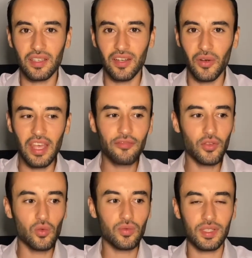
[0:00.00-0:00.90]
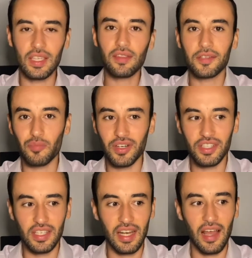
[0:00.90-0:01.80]
You know, if you see this
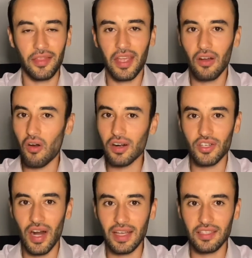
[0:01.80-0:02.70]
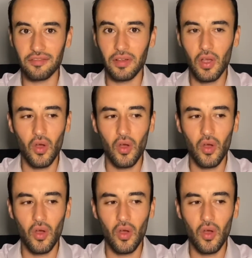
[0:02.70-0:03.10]
person and they are attractive,